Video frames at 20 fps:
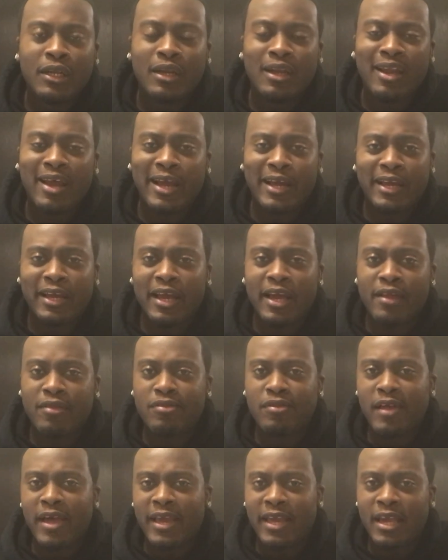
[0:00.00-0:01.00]
Like,
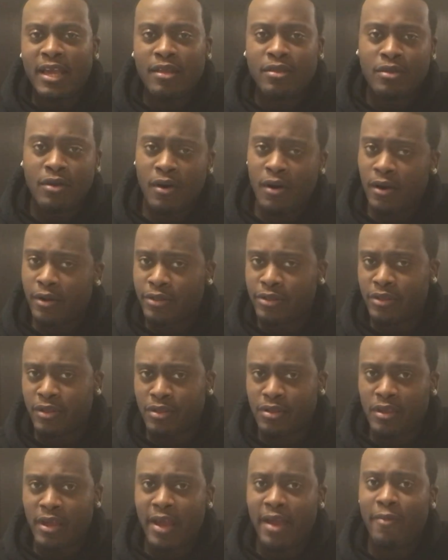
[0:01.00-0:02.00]
it's like he talks the
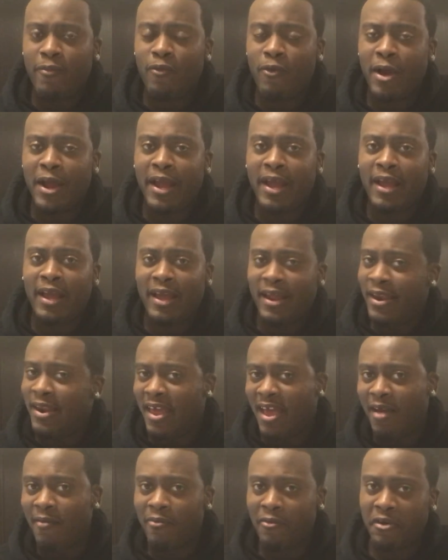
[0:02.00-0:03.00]
same way in
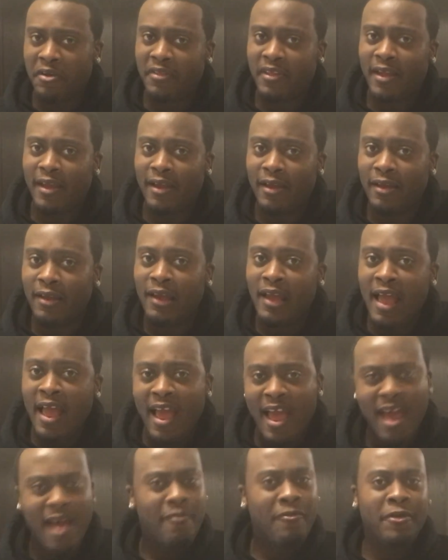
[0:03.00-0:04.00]
everything.
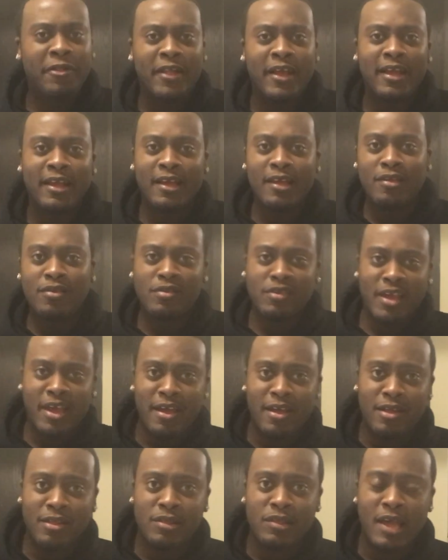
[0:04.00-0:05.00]
Everything he
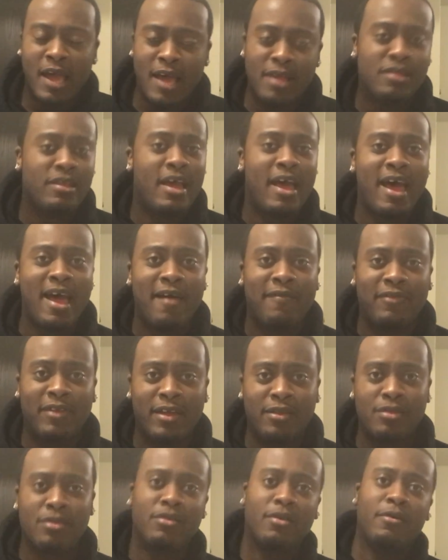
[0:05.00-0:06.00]
says has to have
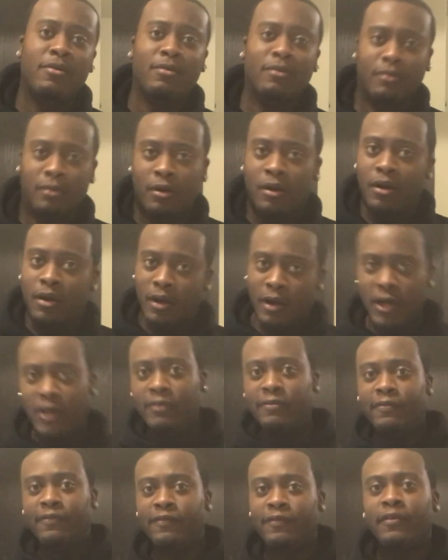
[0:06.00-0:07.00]
that certain
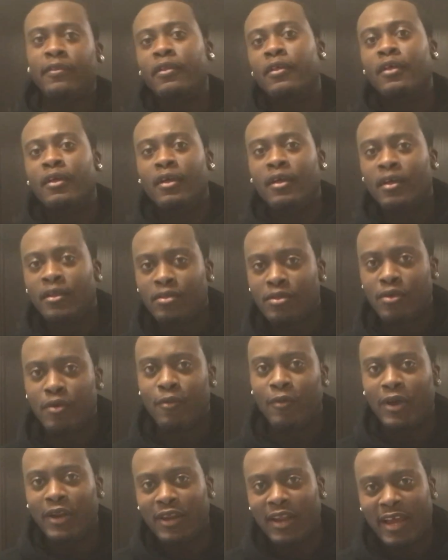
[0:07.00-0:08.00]
oomph
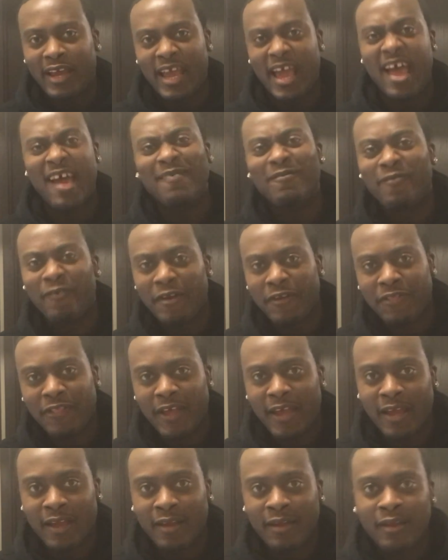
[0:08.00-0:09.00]
to it, like
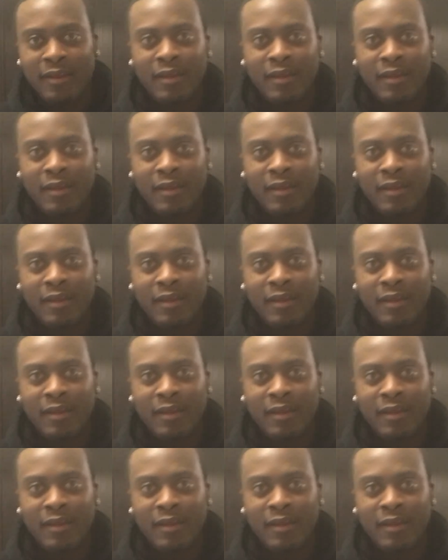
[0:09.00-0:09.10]
everything.